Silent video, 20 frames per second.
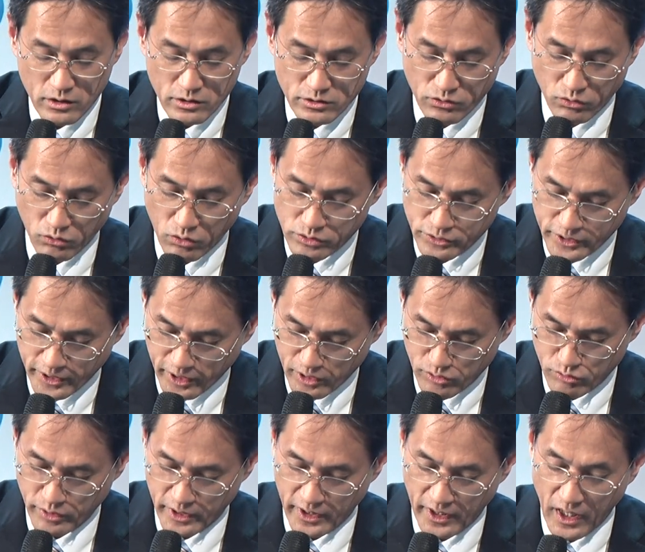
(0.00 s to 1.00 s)
So
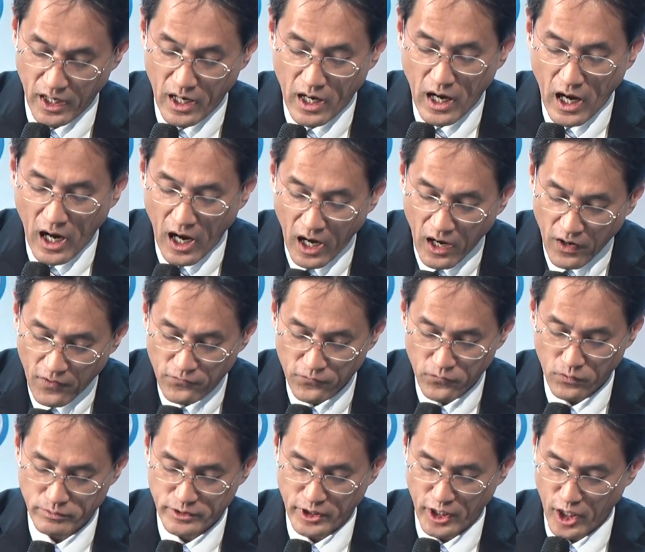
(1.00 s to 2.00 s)
consequently, half
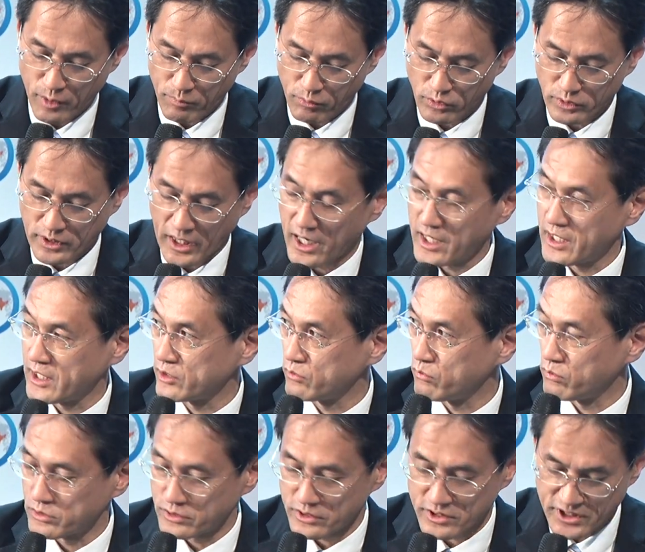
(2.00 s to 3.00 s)
of the airport island
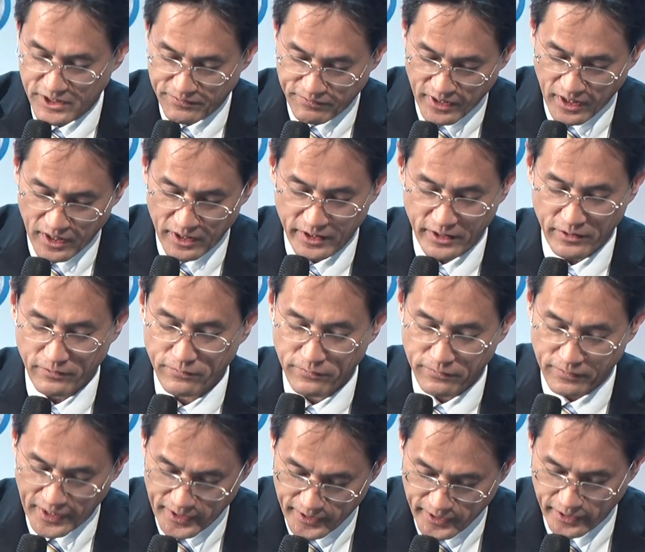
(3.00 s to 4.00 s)
was severely
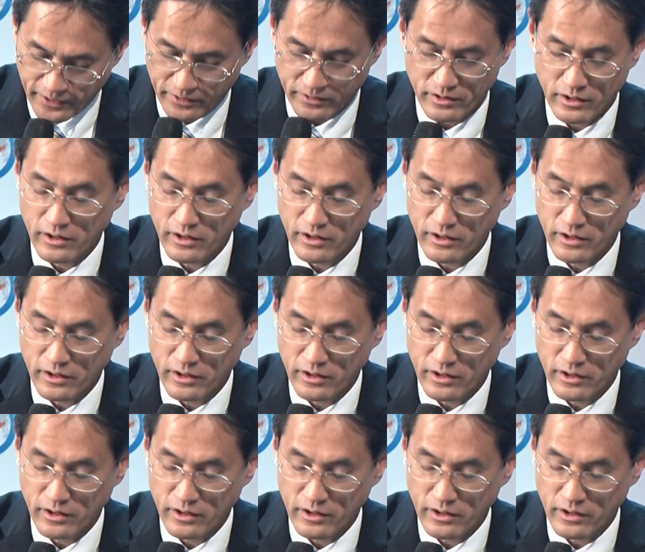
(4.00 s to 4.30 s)
flooded,